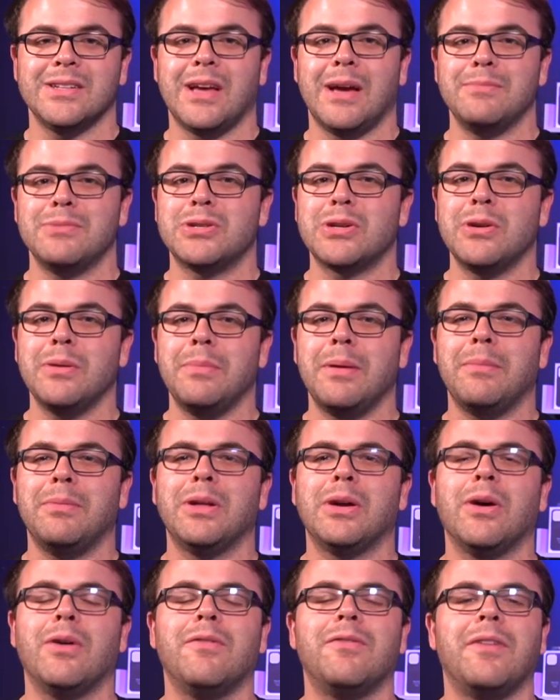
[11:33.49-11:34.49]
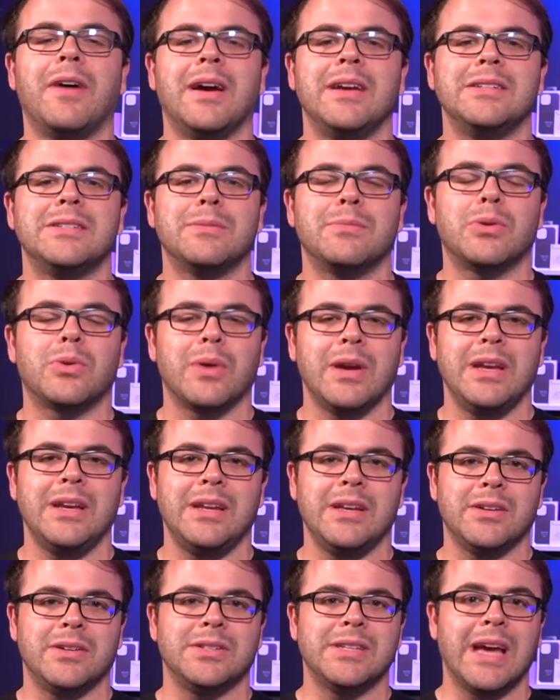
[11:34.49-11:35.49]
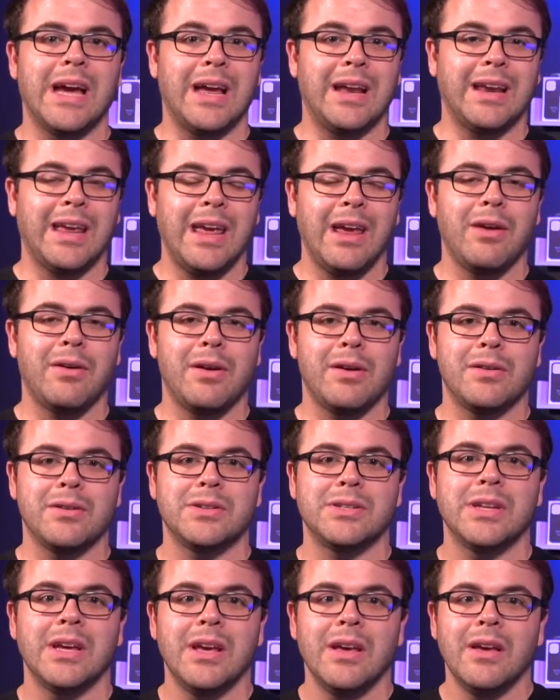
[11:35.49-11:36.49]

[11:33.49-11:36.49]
I'm sure you'll be able to go find some great deals at carriers